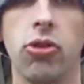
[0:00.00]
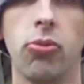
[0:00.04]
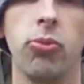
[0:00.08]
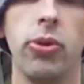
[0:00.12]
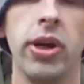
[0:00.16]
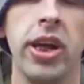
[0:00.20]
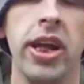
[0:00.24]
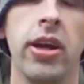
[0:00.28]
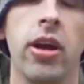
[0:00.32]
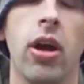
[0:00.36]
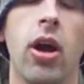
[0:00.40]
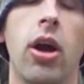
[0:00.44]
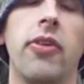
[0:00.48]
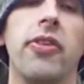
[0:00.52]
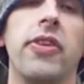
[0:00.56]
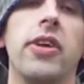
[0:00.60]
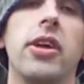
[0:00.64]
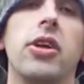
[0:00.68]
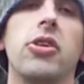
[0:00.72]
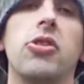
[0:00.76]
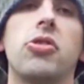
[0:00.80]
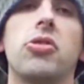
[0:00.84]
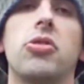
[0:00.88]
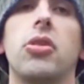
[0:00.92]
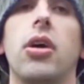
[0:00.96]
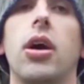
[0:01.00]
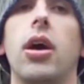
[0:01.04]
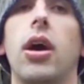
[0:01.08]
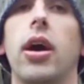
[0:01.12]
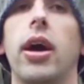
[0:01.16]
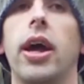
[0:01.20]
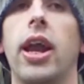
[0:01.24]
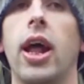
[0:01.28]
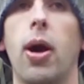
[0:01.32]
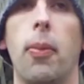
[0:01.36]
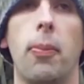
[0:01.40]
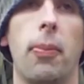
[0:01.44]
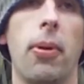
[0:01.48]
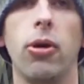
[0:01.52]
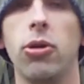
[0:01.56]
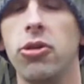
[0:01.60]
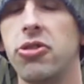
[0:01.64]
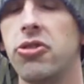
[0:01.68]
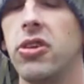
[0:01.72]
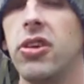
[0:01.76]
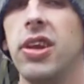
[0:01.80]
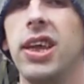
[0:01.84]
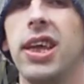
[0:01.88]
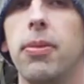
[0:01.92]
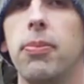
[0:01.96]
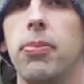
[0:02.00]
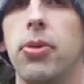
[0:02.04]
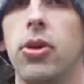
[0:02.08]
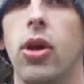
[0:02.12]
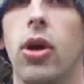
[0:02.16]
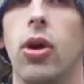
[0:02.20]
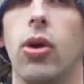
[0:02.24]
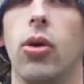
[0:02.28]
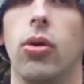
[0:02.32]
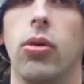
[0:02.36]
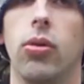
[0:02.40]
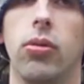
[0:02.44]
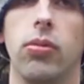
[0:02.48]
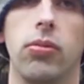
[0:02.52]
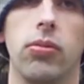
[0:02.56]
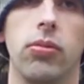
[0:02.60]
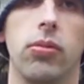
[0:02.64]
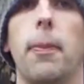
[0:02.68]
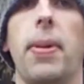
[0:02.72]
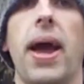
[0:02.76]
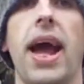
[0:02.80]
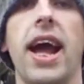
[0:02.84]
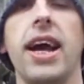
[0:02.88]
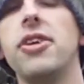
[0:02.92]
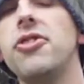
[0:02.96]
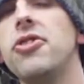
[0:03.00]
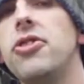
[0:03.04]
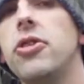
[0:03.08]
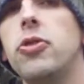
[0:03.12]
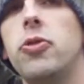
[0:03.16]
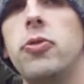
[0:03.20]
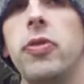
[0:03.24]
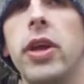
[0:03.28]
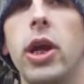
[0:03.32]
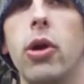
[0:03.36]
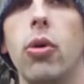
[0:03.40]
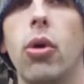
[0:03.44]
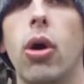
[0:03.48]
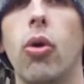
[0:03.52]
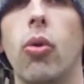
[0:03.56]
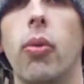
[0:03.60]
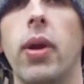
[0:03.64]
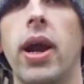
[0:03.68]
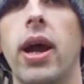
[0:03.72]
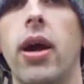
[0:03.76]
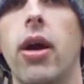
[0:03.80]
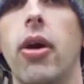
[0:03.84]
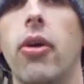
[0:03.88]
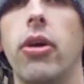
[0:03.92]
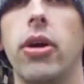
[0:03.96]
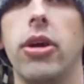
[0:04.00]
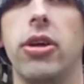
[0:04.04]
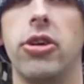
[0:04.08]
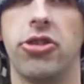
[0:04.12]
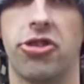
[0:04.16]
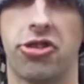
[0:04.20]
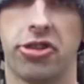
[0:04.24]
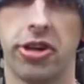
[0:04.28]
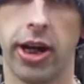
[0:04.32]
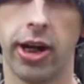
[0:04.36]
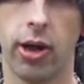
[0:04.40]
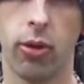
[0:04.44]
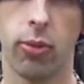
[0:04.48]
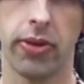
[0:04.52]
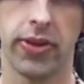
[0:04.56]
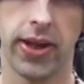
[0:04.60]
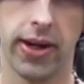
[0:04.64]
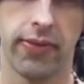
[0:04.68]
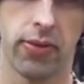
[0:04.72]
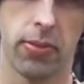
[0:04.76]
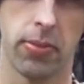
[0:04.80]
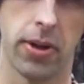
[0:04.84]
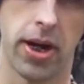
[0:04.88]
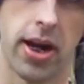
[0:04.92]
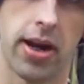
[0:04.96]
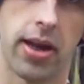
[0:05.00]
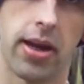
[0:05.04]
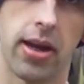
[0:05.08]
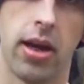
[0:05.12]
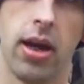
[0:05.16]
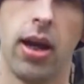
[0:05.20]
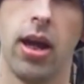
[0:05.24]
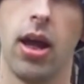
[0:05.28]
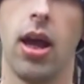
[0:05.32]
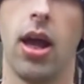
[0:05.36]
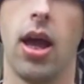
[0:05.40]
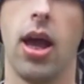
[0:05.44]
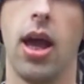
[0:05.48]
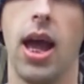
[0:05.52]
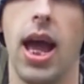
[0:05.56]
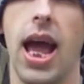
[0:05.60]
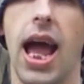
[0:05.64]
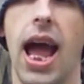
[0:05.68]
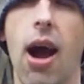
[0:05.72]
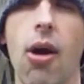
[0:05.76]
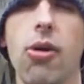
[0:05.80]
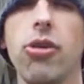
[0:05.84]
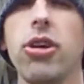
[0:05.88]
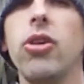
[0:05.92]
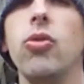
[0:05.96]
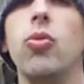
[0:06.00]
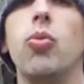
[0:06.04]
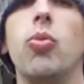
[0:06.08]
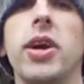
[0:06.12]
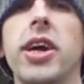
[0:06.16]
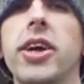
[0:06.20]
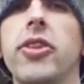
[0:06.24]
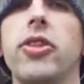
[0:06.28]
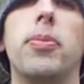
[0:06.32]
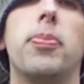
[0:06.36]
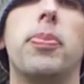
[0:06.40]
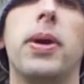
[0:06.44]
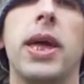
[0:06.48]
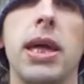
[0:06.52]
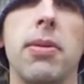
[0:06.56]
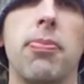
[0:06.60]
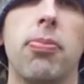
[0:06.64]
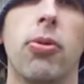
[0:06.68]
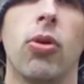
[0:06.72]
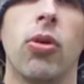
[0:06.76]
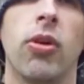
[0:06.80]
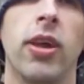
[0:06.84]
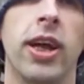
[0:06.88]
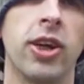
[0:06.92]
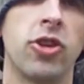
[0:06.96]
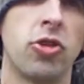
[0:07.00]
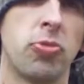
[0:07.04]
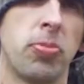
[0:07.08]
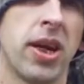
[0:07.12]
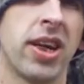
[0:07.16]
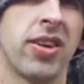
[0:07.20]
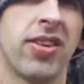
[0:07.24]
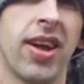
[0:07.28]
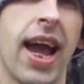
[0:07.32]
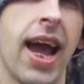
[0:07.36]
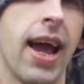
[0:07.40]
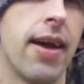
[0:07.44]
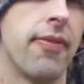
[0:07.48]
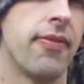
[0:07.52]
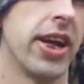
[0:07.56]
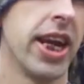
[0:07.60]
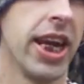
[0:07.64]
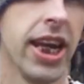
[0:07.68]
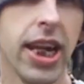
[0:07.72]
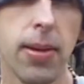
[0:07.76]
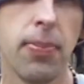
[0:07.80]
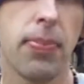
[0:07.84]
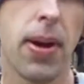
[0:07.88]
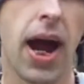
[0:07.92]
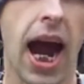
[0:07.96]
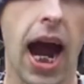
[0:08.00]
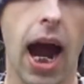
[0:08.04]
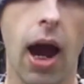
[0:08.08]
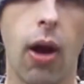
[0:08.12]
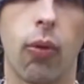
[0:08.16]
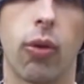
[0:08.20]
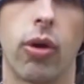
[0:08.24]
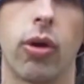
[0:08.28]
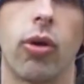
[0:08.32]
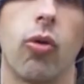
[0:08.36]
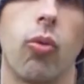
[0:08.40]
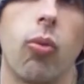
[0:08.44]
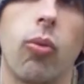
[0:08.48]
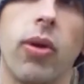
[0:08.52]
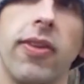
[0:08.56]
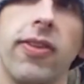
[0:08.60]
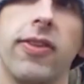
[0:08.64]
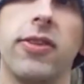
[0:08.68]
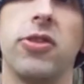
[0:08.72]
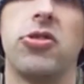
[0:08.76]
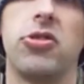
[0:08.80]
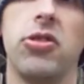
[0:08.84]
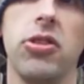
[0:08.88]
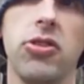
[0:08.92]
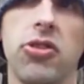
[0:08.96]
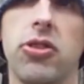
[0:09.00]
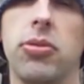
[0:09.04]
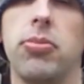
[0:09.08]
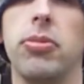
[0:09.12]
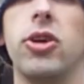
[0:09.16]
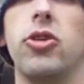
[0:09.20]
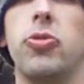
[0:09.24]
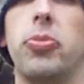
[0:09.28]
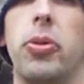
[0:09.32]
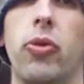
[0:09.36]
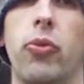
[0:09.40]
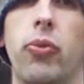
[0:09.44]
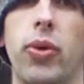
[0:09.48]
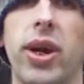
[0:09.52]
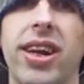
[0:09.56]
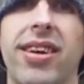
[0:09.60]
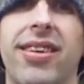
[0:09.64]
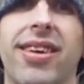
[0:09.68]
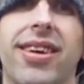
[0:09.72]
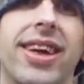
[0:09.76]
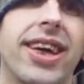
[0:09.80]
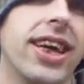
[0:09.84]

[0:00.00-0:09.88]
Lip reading: some reading on this and I'll post the link below. Pass this video around, share it with everybody. How can we, the people, expect to have any power when the system has been rigged